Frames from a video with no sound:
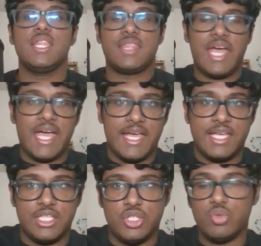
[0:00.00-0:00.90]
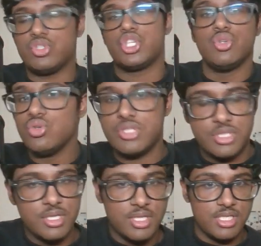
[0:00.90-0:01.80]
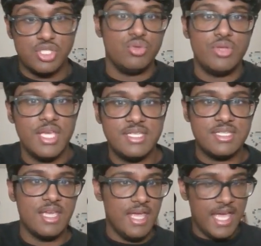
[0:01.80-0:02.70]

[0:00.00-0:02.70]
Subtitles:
that you choose to do this,